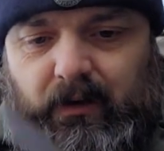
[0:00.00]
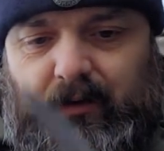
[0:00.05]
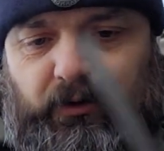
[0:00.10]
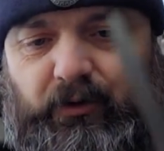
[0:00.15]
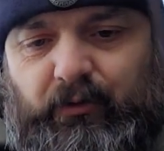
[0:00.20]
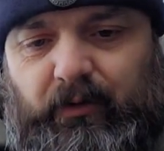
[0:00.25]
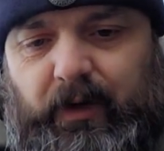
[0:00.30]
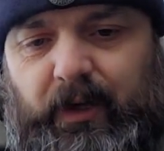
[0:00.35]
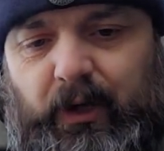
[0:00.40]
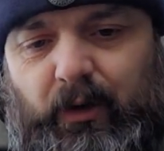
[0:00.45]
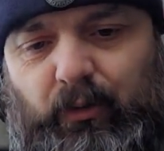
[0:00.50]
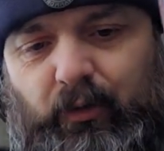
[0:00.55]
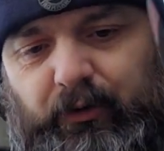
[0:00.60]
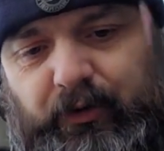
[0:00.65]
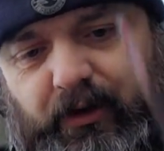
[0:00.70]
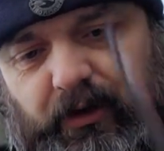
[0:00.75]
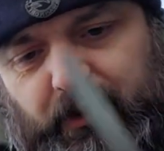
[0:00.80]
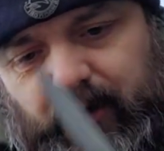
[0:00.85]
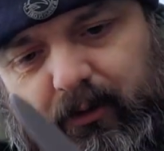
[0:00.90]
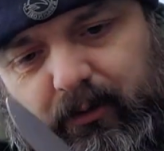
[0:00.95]
trickier
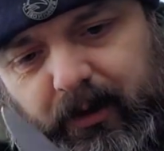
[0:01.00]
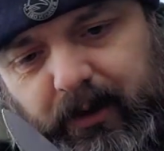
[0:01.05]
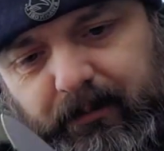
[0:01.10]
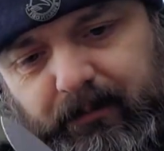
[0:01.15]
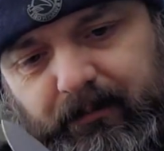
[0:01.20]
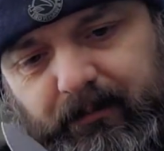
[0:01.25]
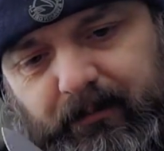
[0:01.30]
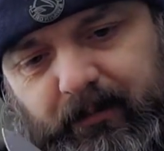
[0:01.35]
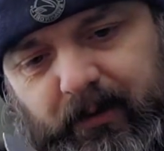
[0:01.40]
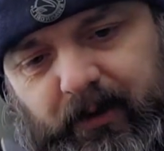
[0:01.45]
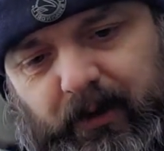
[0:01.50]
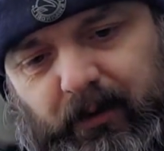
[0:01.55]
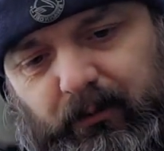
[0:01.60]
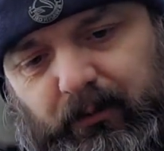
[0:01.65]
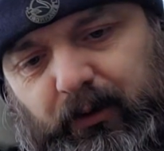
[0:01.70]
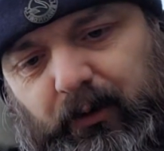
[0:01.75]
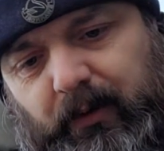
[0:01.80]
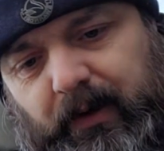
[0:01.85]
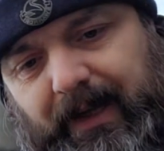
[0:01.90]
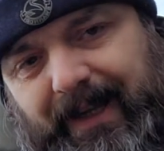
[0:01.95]
wood to do it, so I'll
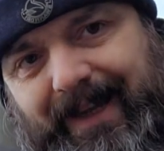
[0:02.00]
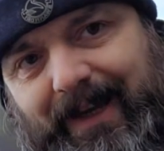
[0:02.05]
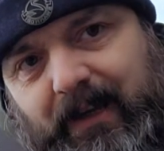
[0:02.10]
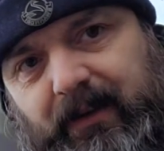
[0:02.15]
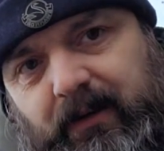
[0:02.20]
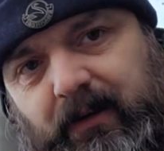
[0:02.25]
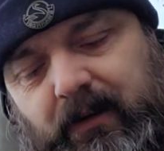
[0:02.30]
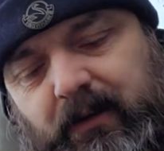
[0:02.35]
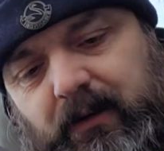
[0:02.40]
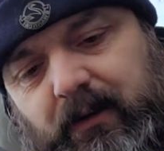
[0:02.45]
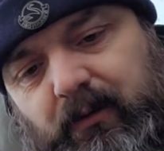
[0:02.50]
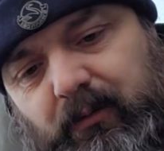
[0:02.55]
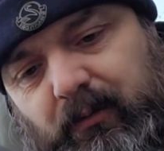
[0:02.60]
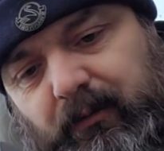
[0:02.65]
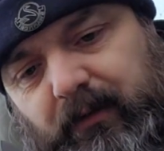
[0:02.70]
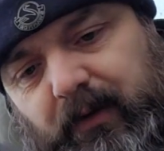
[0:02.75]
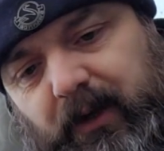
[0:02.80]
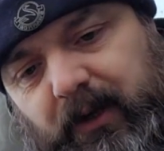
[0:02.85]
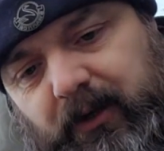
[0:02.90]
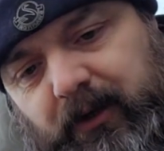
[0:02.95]
do it again
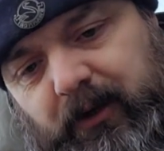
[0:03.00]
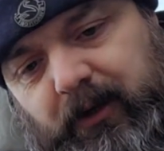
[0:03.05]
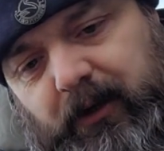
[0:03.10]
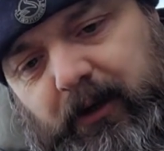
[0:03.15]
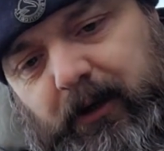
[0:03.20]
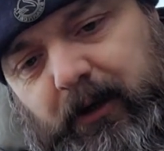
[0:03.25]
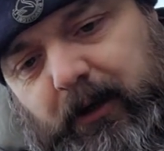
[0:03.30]
with this.